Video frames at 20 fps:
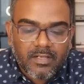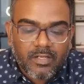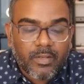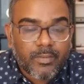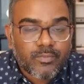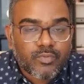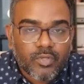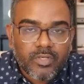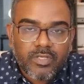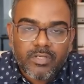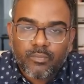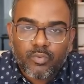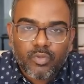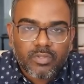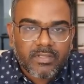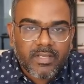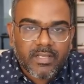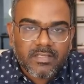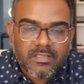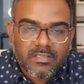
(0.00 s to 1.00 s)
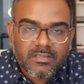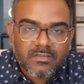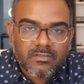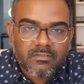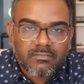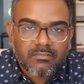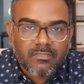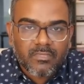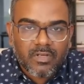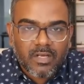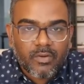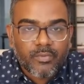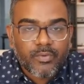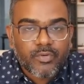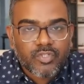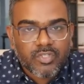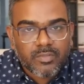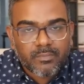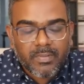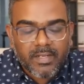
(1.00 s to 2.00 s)
Now I'm showing you both cases, how
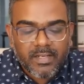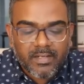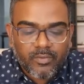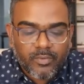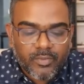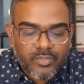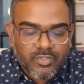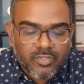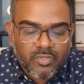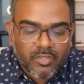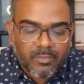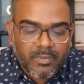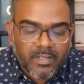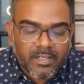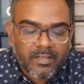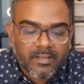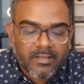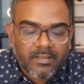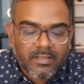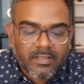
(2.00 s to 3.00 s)
you should buy and how you should not buy.